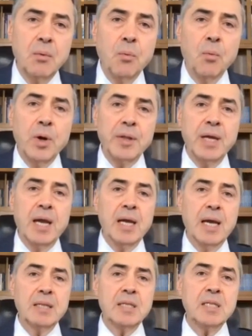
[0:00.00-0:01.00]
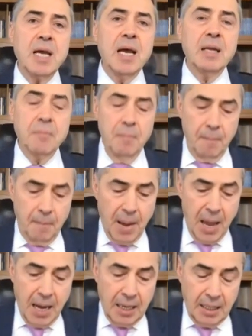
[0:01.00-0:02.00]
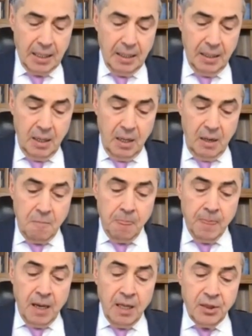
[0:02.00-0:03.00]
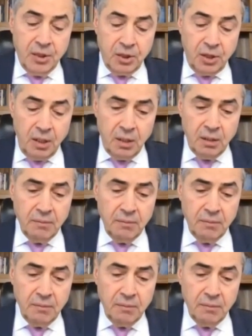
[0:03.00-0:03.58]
what they had said back. A third